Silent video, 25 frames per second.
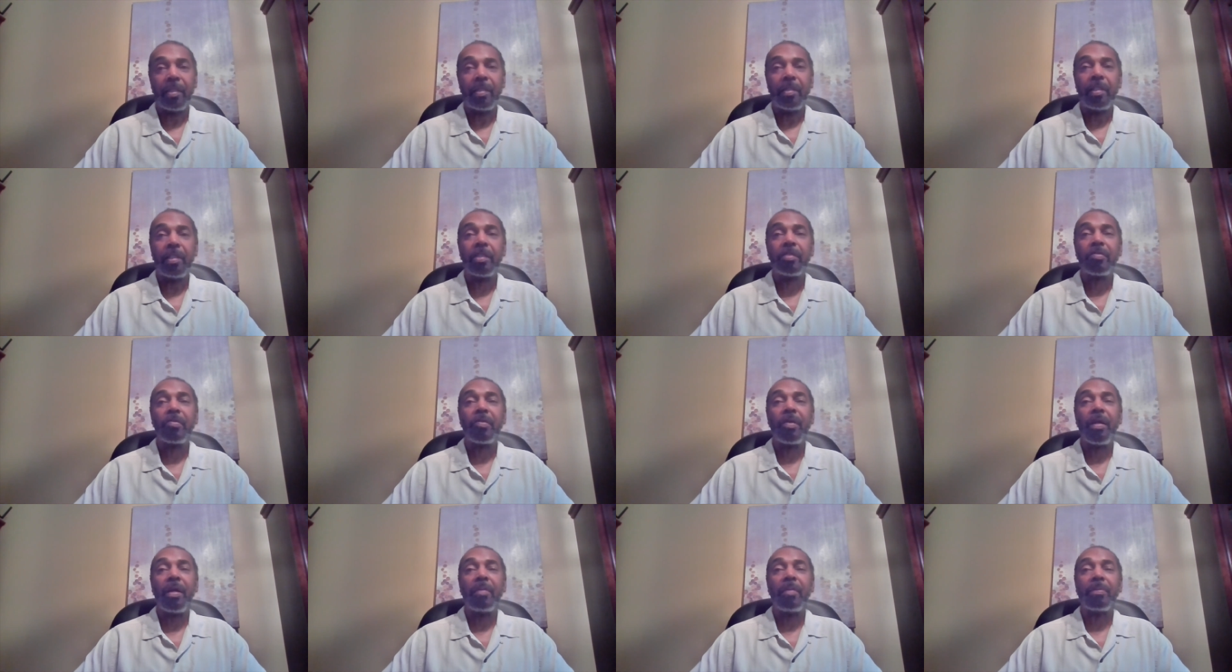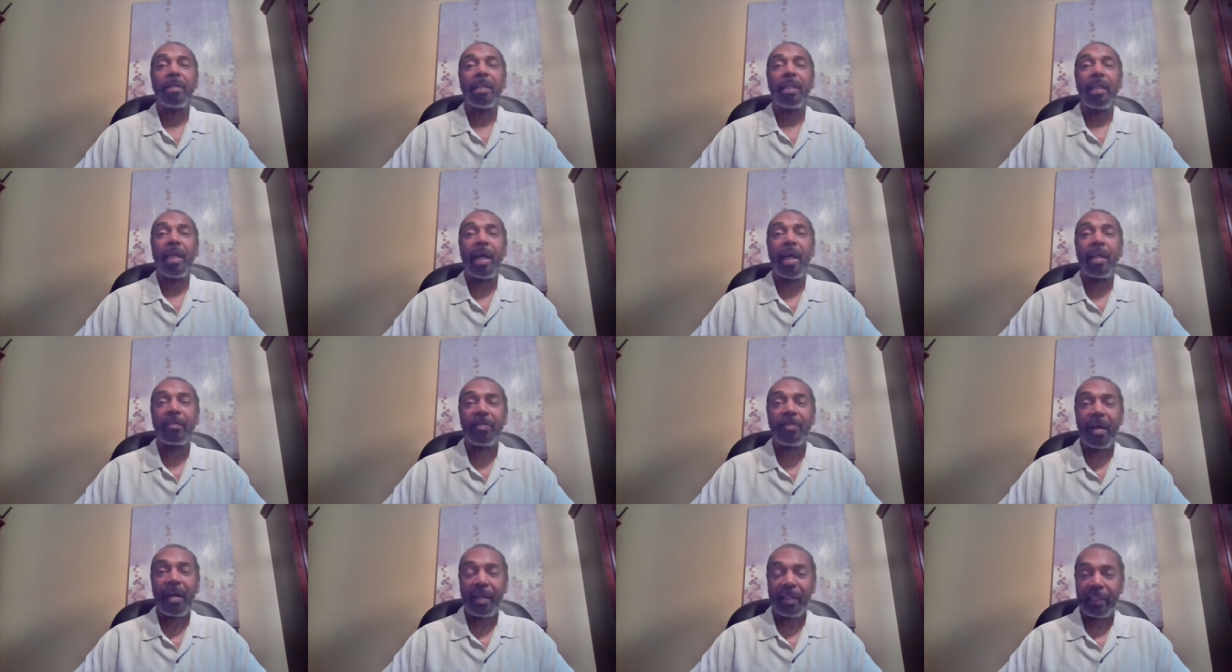this will help a lot
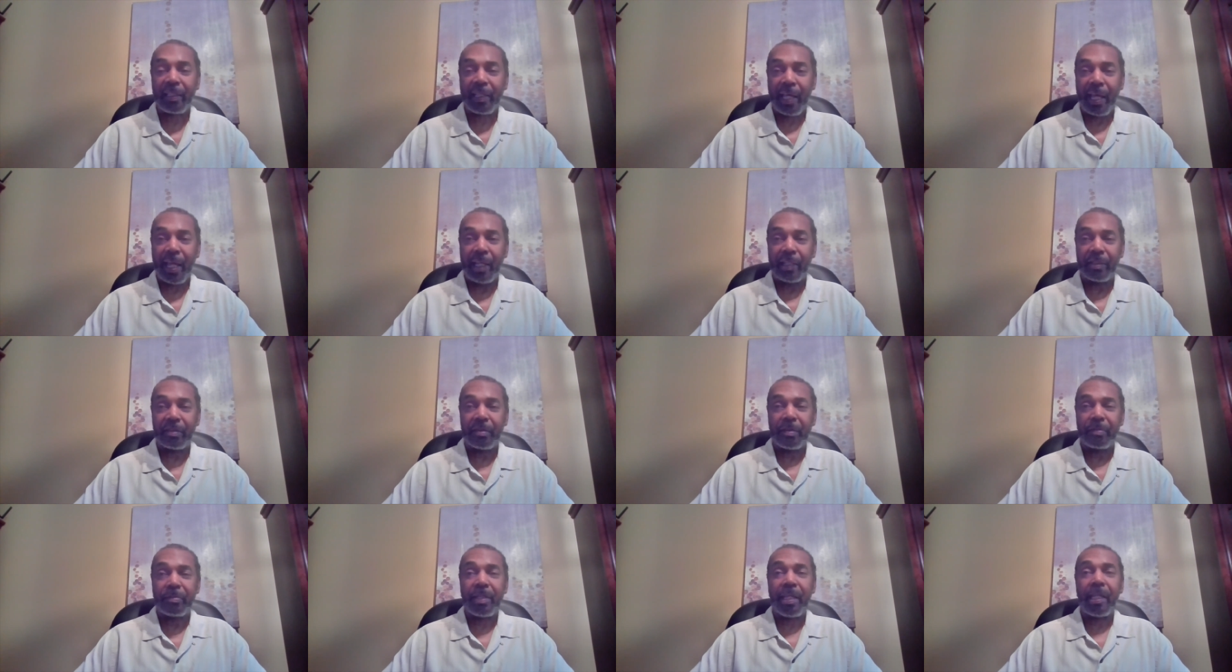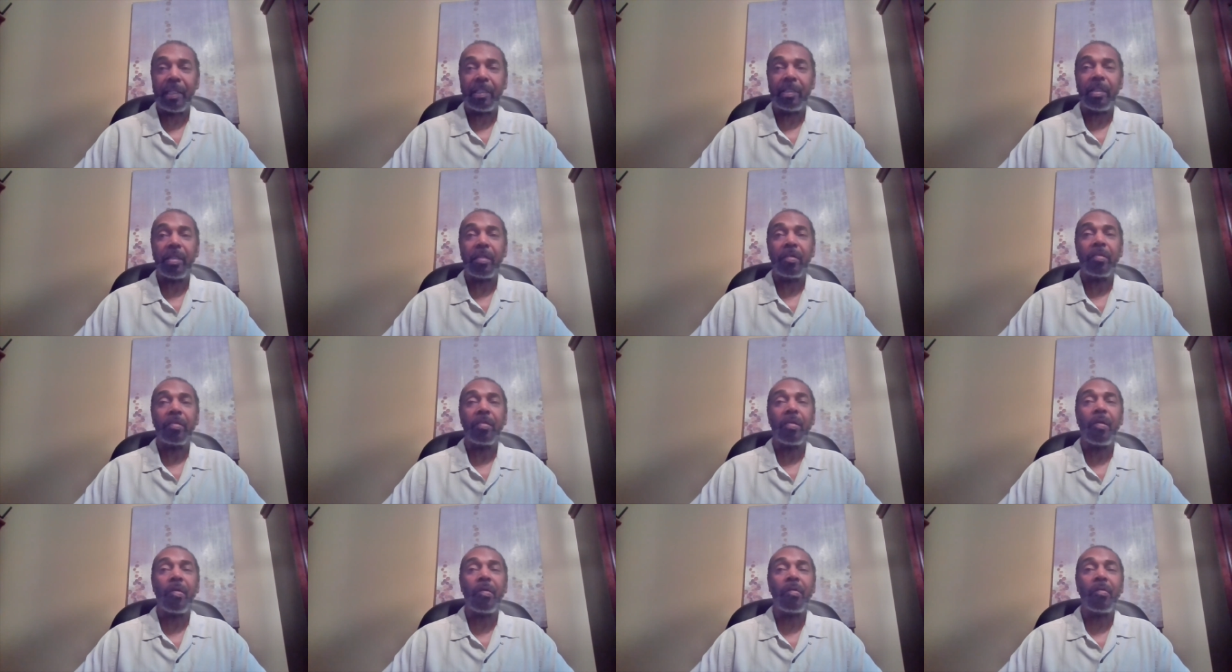of our clients obtain their
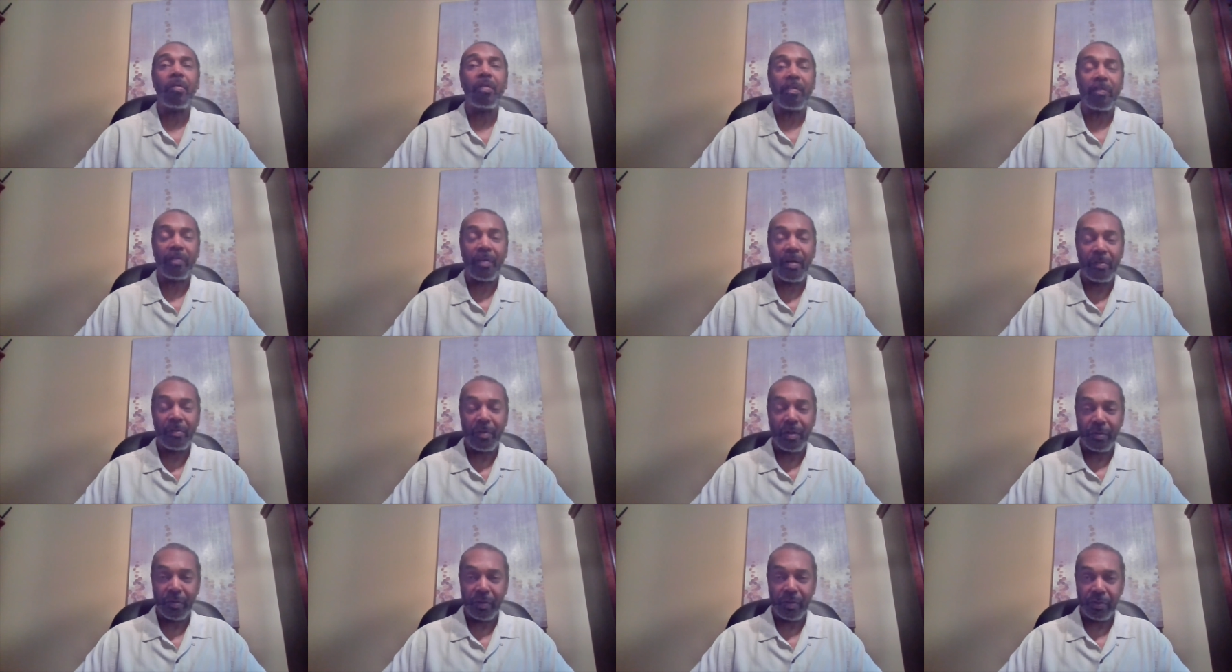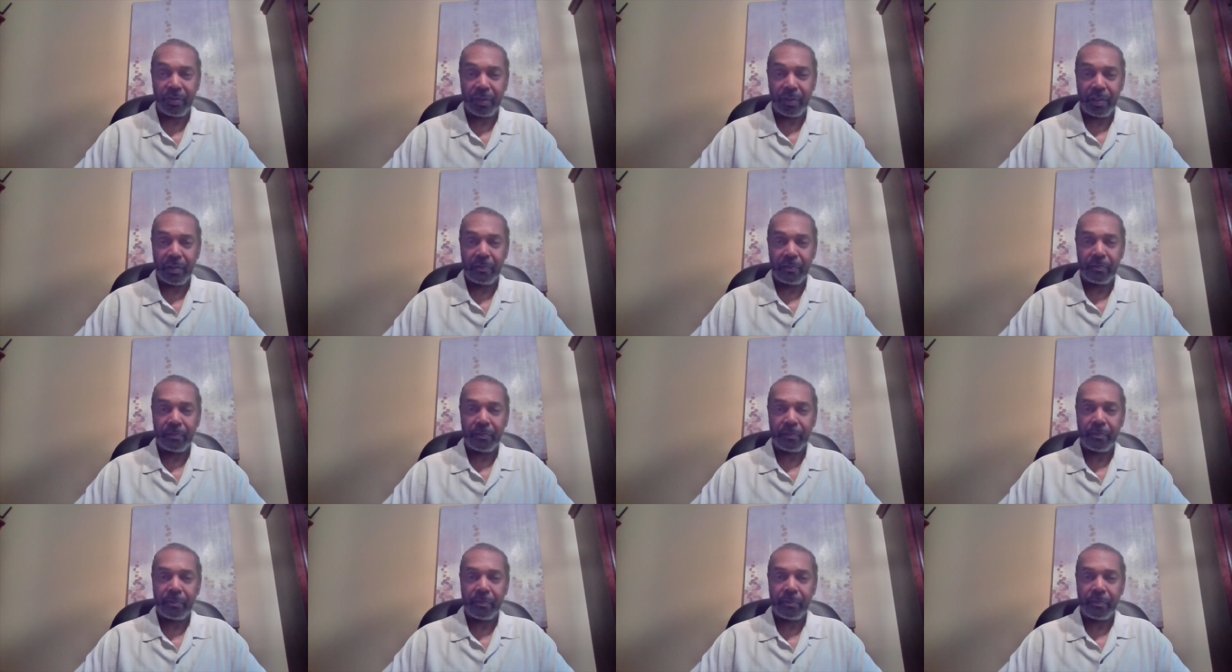goal of home ownership.